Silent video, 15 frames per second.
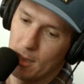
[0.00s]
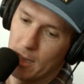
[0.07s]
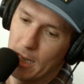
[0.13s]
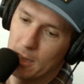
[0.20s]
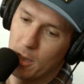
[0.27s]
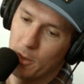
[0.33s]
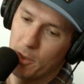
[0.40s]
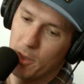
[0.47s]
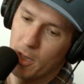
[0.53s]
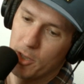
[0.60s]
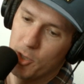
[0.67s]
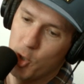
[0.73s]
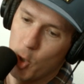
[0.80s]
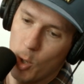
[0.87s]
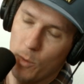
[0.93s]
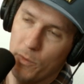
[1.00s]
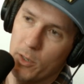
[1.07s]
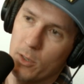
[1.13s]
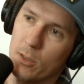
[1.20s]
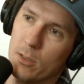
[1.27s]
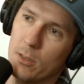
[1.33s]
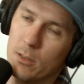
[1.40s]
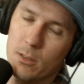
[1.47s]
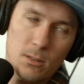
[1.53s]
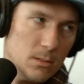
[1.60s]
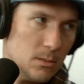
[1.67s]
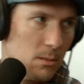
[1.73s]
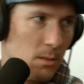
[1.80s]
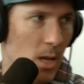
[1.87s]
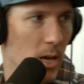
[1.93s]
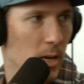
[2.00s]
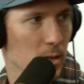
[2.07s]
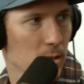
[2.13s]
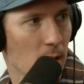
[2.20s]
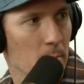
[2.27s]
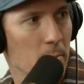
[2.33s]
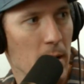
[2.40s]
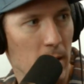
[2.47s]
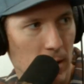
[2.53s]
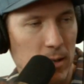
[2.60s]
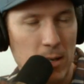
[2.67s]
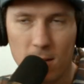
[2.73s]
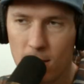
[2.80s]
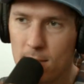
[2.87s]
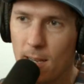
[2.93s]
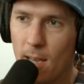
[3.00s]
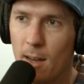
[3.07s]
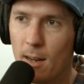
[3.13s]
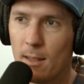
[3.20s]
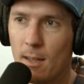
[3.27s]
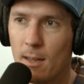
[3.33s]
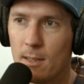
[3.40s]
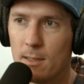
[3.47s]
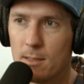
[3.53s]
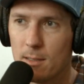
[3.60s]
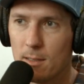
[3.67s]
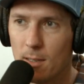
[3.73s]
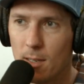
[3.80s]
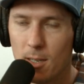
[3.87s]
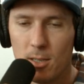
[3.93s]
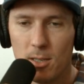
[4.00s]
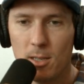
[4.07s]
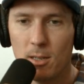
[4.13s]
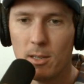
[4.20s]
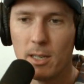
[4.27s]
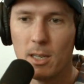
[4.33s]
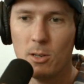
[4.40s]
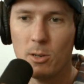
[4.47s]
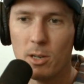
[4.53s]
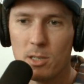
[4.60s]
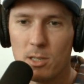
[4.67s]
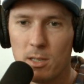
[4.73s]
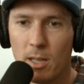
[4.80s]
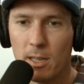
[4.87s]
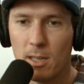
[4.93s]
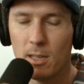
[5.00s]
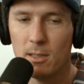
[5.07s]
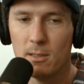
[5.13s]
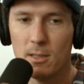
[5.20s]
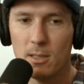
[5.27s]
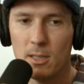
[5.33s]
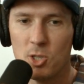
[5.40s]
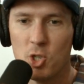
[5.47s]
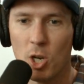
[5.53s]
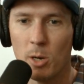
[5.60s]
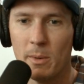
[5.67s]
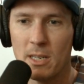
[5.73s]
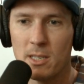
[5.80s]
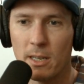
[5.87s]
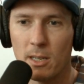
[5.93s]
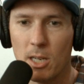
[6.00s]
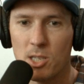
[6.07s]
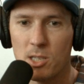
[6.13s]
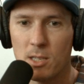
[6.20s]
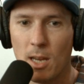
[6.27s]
Like the jovial, like American Santa Claus. Like you go to like Germany, it's like it's